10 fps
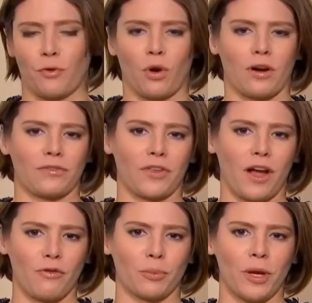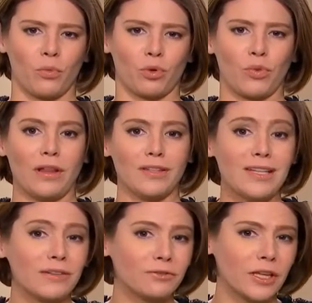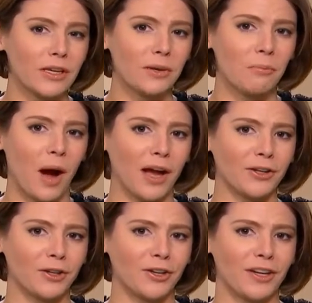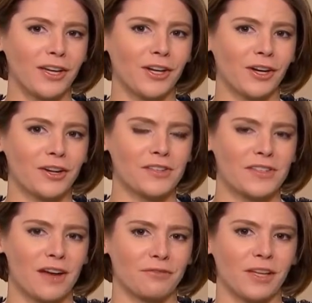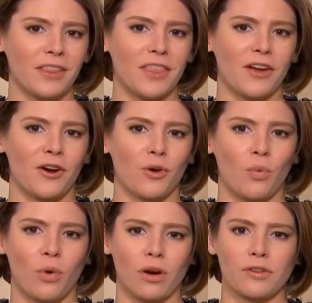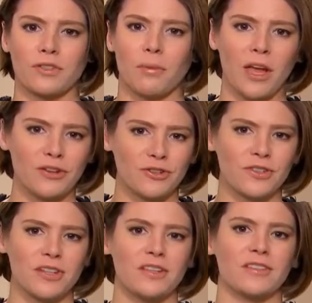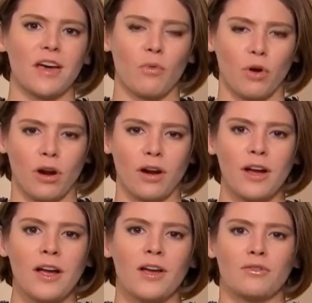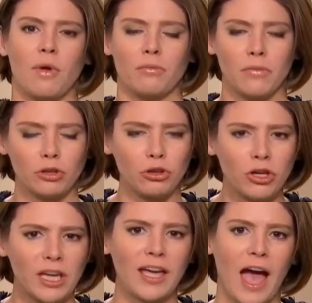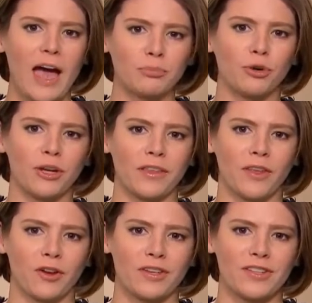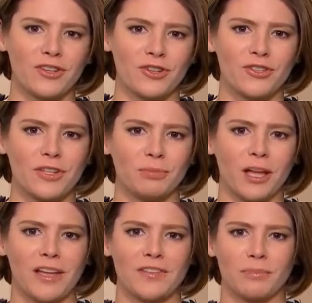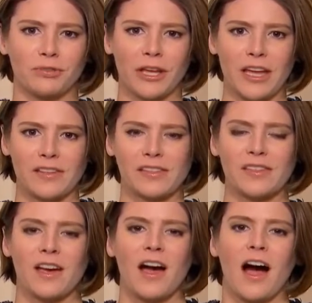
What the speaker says: for the government were relatively minor here, Stephanie. There were some agencies that were looking at putting their contingency plans in place